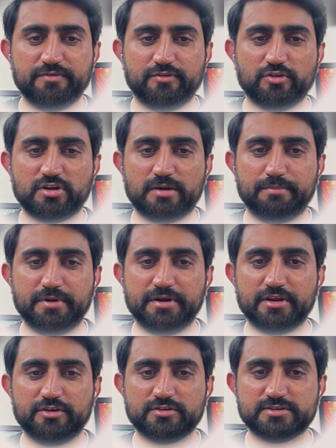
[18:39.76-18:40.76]
Before
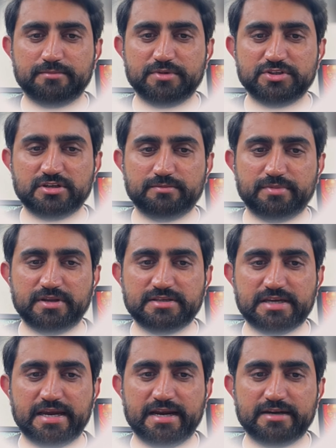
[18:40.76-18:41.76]
completing your submission,
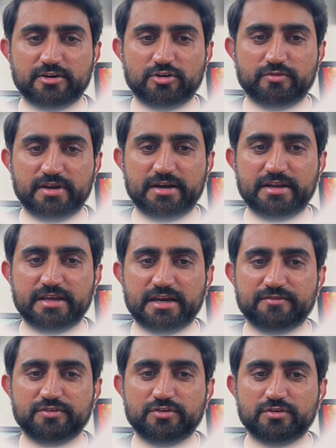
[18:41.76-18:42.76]
please add the novelty
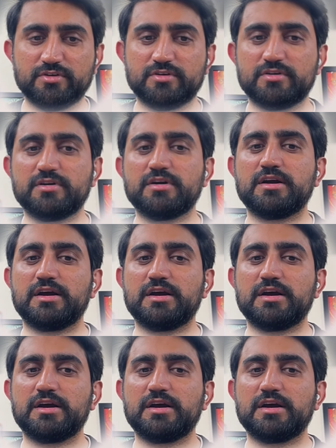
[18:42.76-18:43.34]
of your.